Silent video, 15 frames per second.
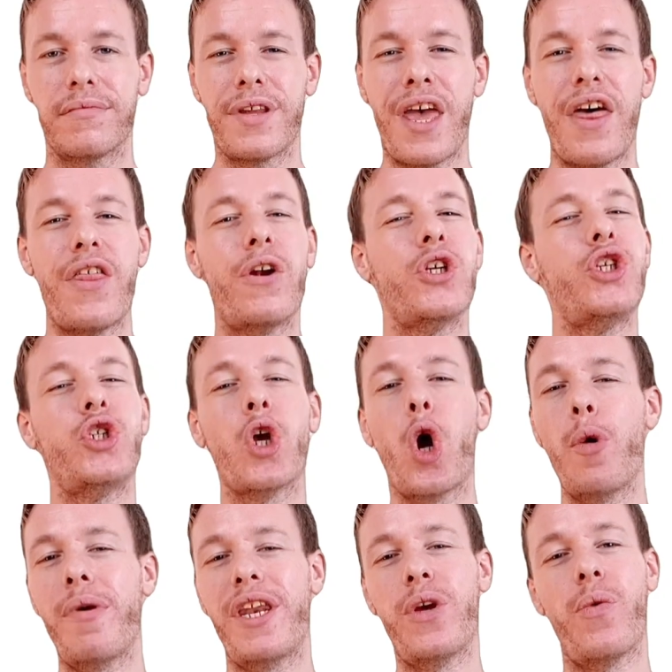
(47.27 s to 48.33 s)
There are so
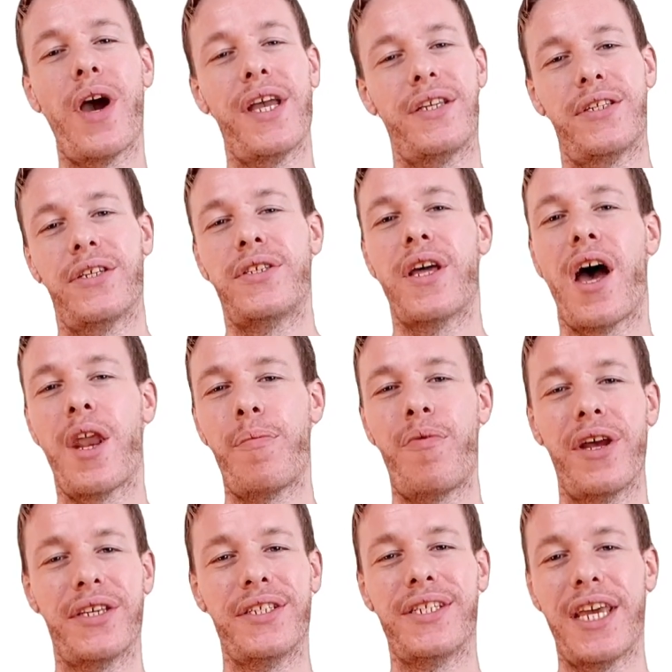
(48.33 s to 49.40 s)
many ways to start a
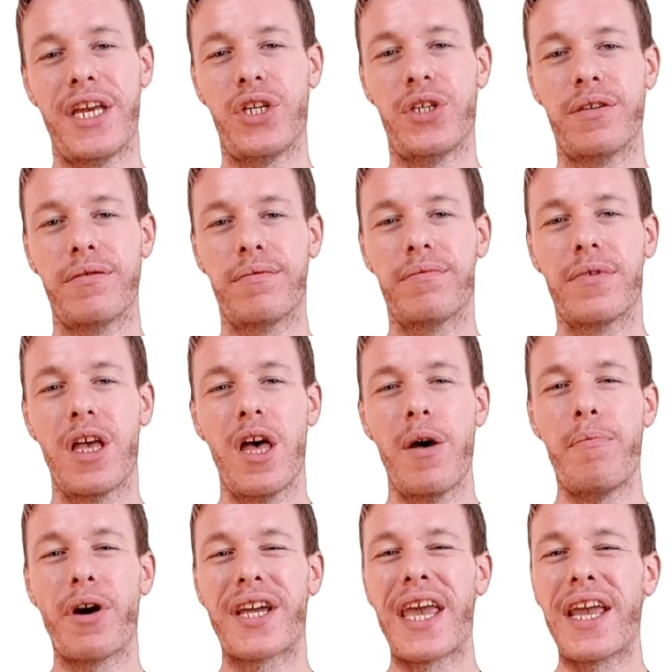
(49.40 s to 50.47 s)
presentation,
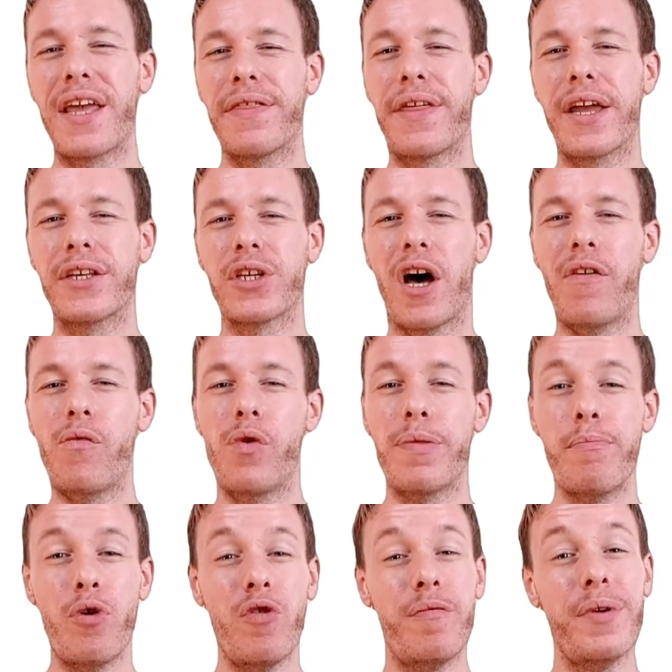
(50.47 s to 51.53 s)
but kicking things off with
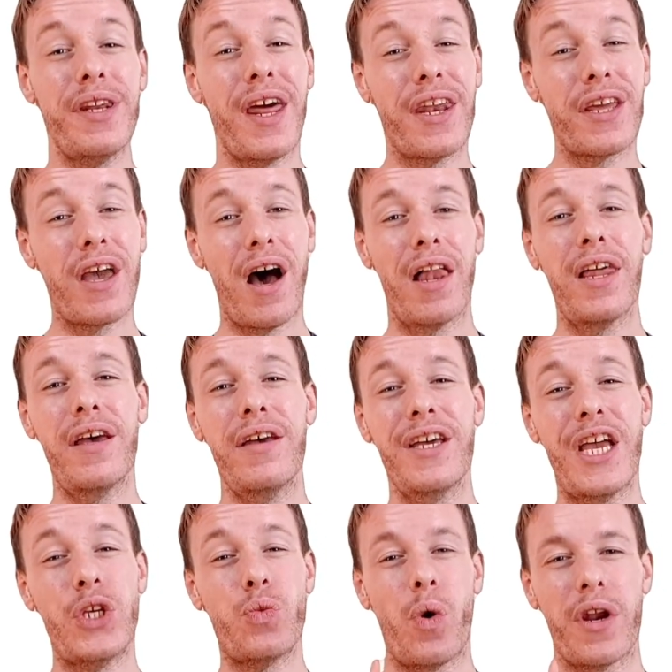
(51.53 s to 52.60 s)
movement and color
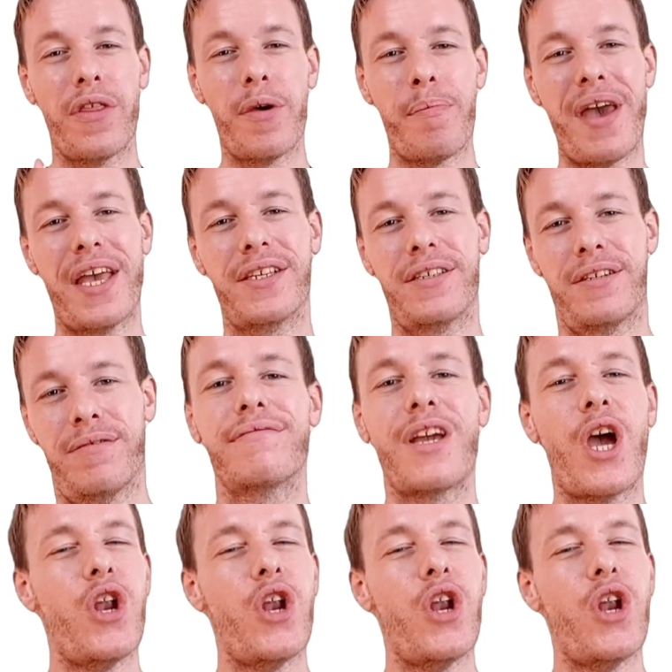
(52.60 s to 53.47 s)
is one of the best.